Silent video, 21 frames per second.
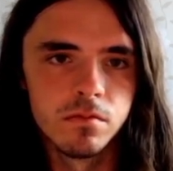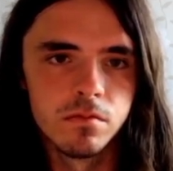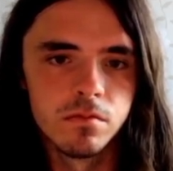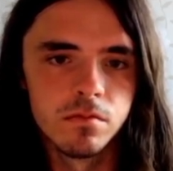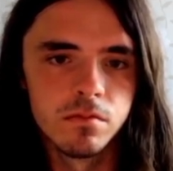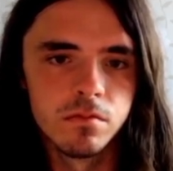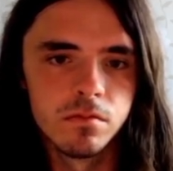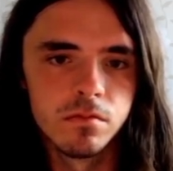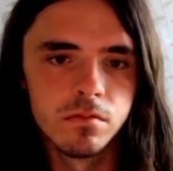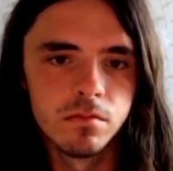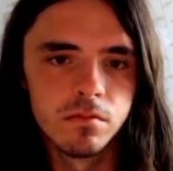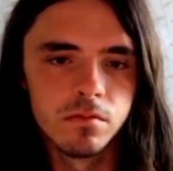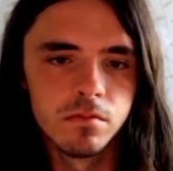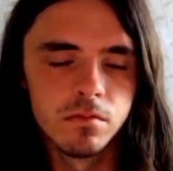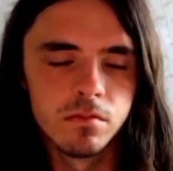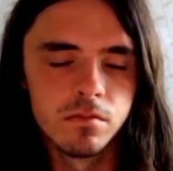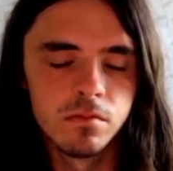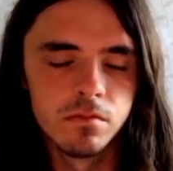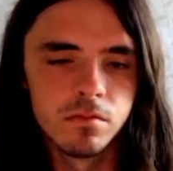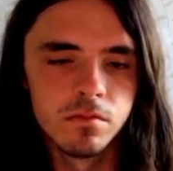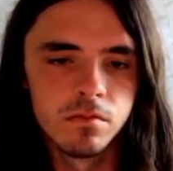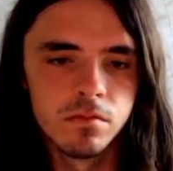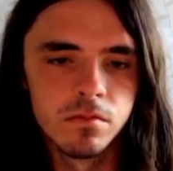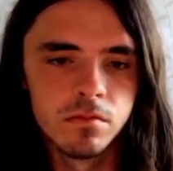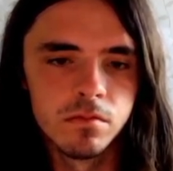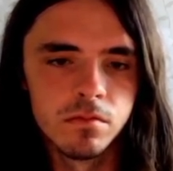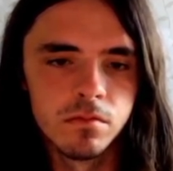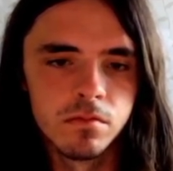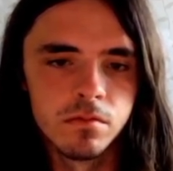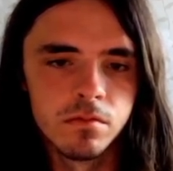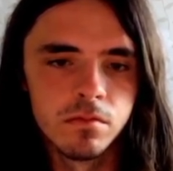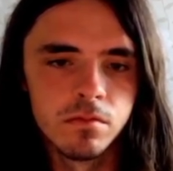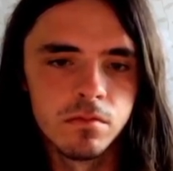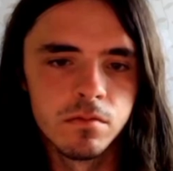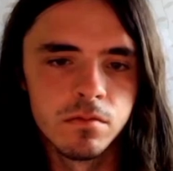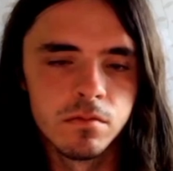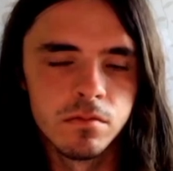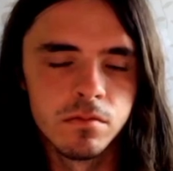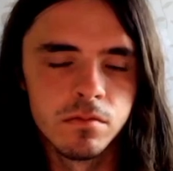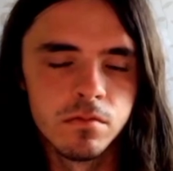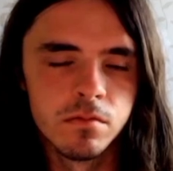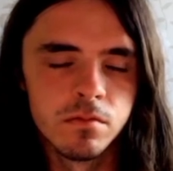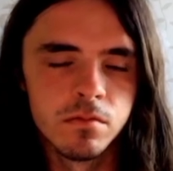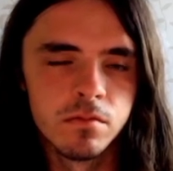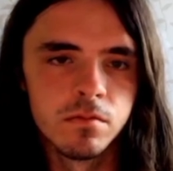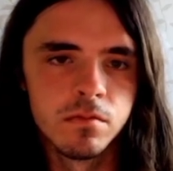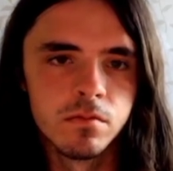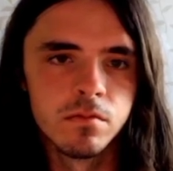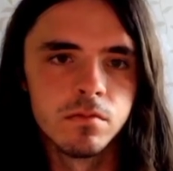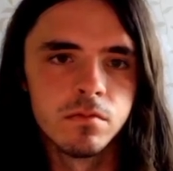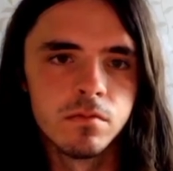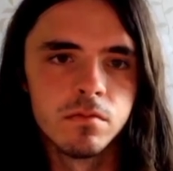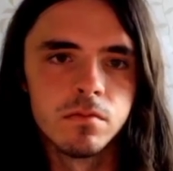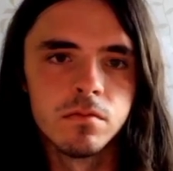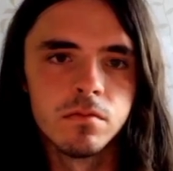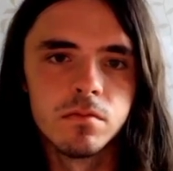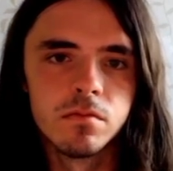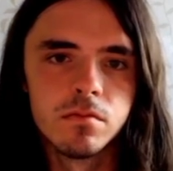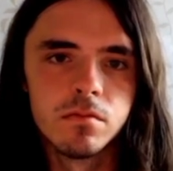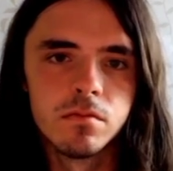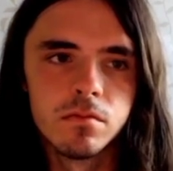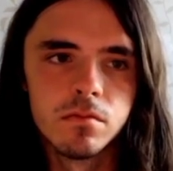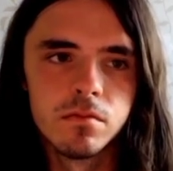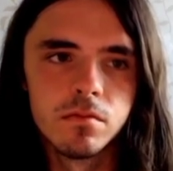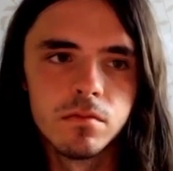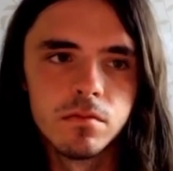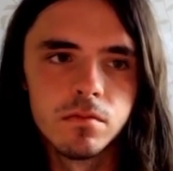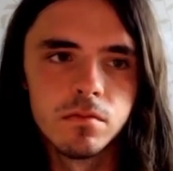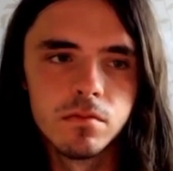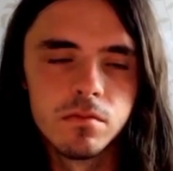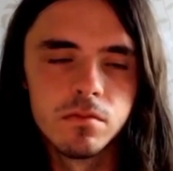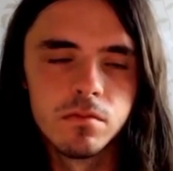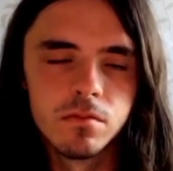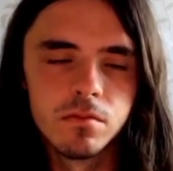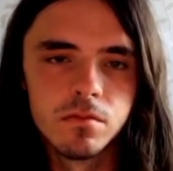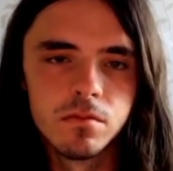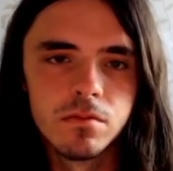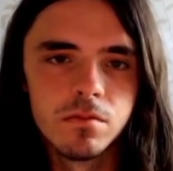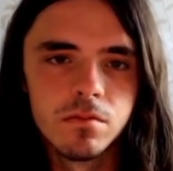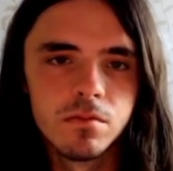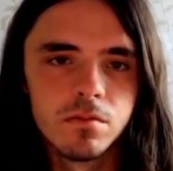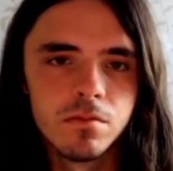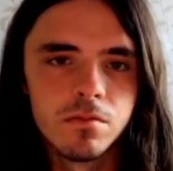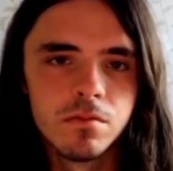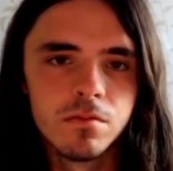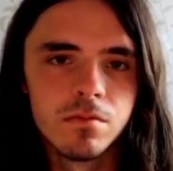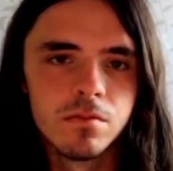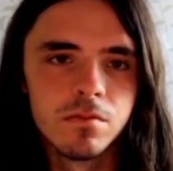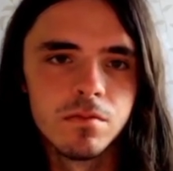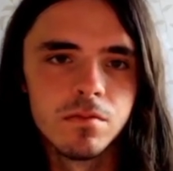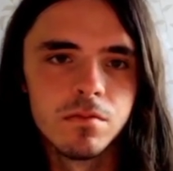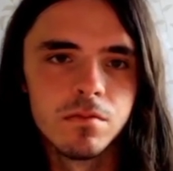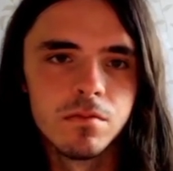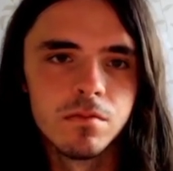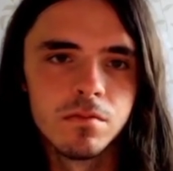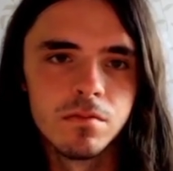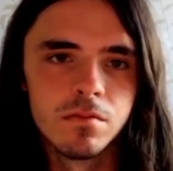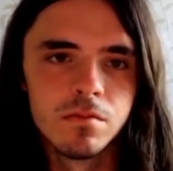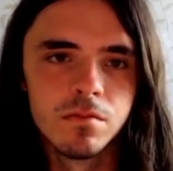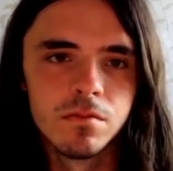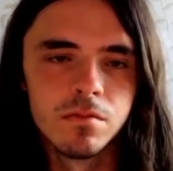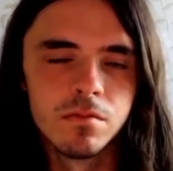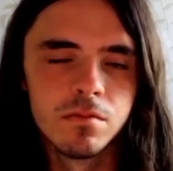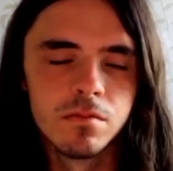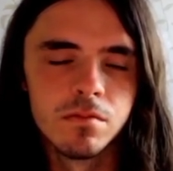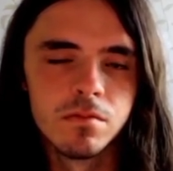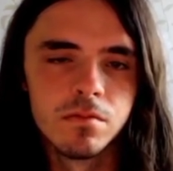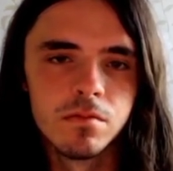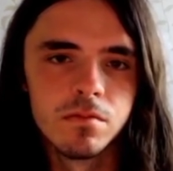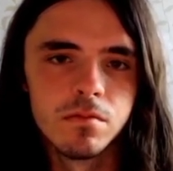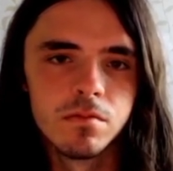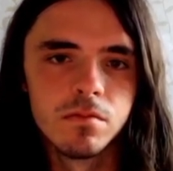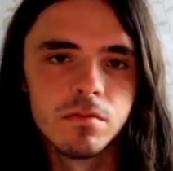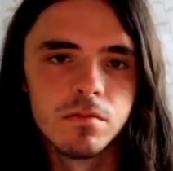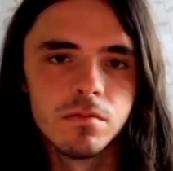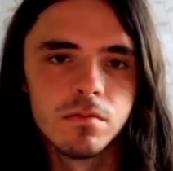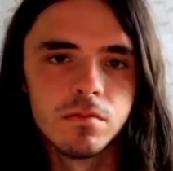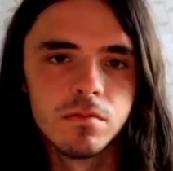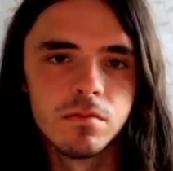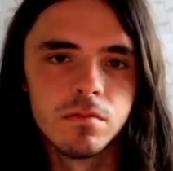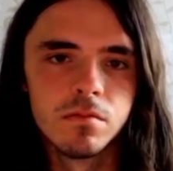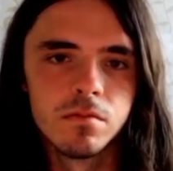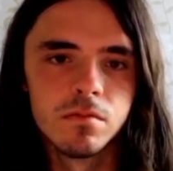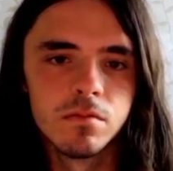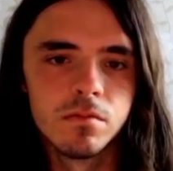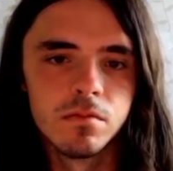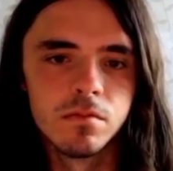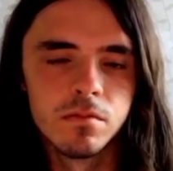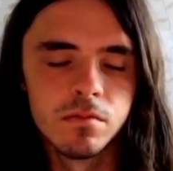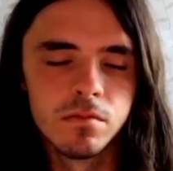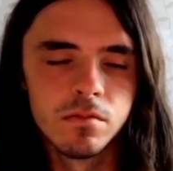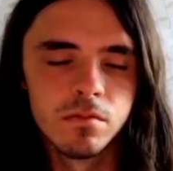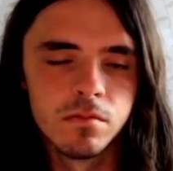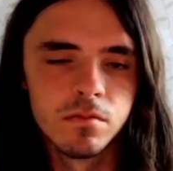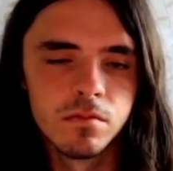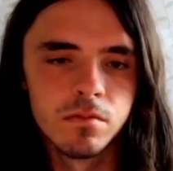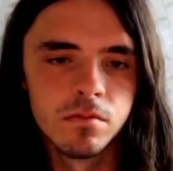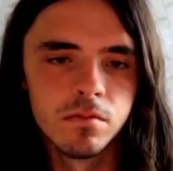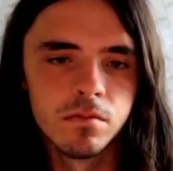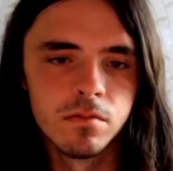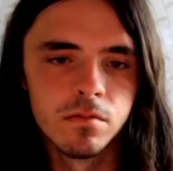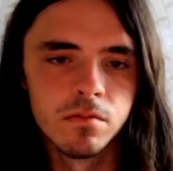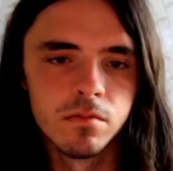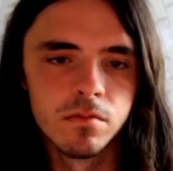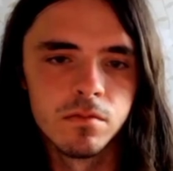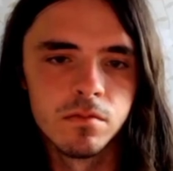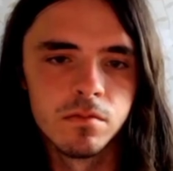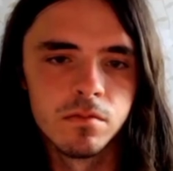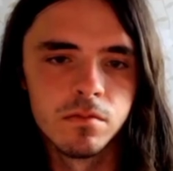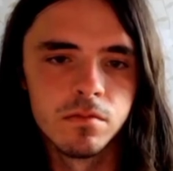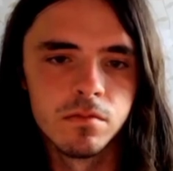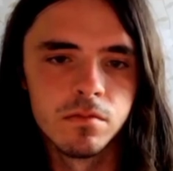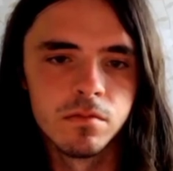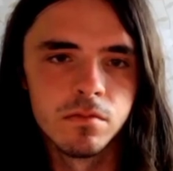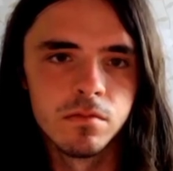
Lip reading: (silent)